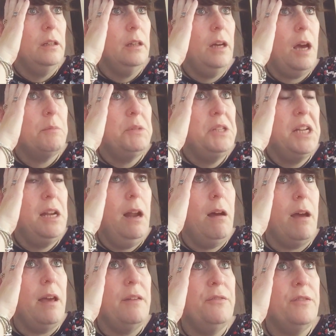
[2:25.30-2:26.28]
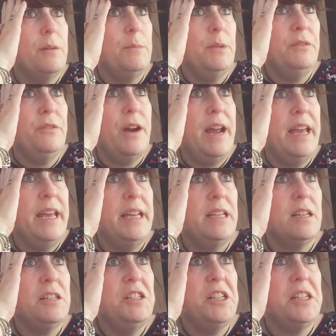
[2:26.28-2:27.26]
come to life, I'm
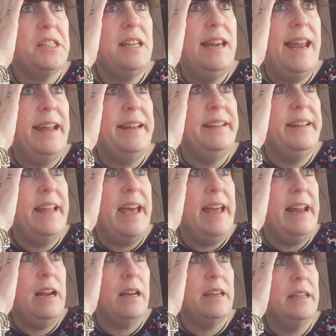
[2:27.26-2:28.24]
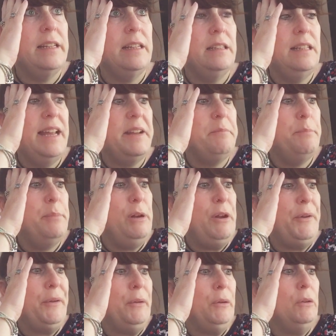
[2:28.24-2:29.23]
afraid. I just led there like a lead
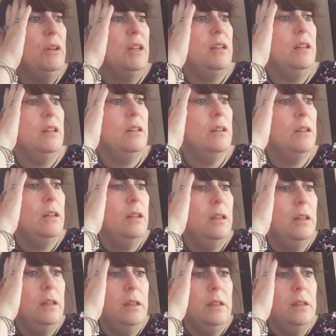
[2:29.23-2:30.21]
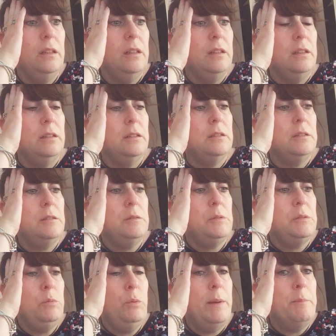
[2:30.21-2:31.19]
balloon and
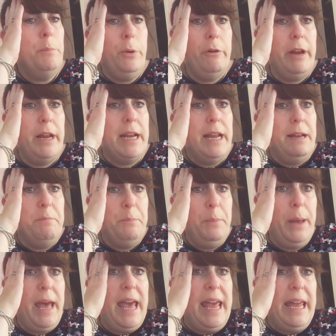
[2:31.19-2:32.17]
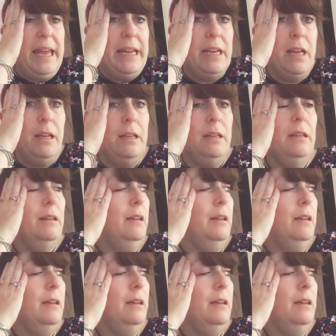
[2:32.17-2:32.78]
whimpering in pain.